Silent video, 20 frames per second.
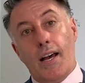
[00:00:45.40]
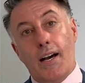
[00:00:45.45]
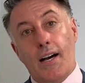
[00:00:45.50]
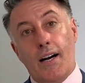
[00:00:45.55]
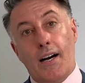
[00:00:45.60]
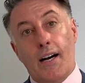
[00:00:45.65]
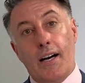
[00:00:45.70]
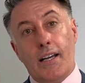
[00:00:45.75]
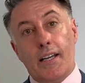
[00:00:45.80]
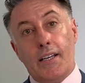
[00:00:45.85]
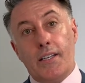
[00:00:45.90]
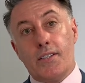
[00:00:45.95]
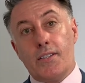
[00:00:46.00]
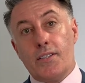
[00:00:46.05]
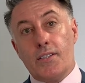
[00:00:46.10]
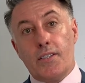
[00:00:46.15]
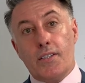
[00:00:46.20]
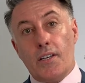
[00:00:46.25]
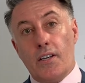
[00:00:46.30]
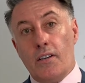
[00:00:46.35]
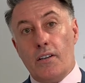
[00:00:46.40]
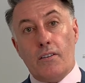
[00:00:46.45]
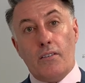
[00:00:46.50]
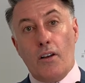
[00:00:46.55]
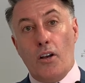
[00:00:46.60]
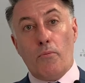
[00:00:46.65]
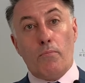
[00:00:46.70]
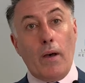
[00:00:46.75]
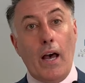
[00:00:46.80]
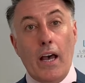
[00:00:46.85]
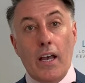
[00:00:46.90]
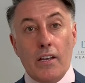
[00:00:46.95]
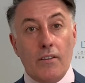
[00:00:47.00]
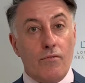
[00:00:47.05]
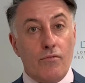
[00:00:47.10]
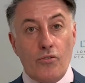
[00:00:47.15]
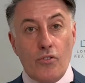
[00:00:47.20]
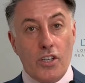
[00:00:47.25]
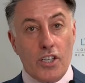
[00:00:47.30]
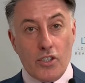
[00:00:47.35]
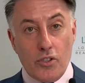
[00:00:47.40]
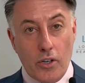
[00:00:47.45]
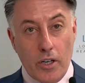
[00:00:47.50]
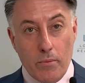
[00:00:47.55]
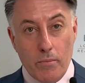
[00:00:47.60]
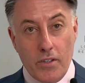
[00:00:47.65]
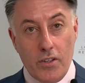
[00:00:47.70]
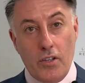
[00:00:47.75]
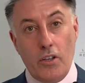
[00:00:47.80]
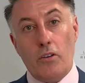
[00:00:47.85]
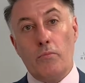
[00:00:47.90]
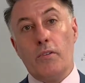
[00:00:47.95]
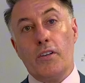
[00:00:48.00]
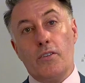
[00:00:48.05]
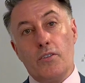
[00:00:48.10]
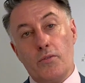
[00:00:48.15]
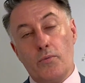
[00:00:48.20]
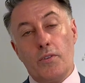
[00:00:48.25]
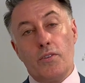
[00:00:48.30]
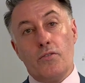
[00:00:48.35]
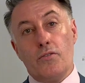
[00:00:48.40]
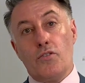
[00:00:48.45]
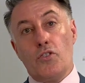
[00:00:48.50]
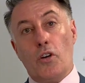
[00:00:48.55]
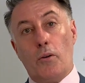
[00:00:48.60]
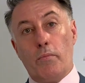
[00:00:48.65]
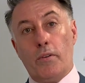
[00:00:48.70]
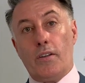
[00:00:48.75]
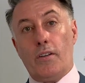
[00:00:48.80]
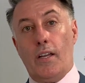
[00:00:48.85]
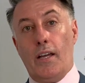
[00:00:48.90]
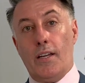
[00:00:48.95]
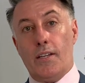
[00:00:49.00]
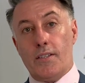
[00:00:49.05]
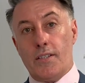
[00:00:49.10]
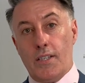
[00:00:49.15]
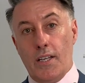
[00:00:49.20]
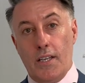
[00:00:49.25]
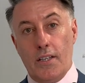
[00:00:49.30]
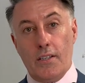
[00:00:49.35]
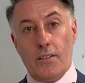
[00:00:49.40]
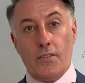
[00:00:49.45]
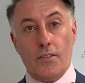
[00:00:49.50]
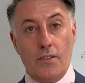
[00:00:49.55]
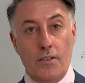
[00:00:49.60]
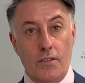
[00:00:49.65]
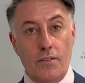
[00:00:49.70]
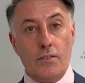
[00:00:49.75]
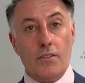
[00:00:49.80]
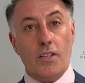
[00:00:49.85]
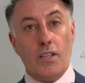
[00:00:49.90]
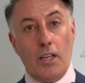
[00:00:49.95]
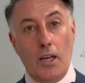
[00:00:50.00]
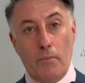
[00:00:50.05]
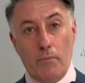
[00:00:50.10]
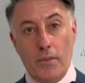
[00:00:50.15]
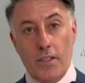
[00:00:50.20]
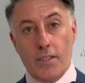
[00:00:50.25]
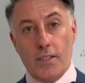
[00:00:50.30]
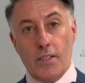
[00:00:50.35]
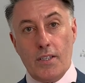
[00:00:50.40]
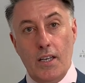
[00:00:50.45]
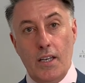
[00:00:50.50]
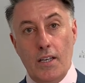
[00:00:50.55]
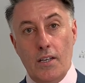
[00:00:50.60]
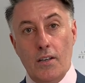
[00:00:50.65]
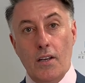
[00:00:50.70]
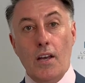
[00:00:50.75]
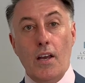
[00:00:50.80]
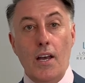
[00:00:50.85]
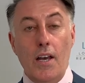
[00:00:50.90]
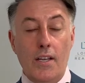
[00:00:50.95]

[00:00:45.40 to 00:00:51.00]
Uh, it's a, a pain-free treatment though, because we use topical anaesthetic to, to numb the skin.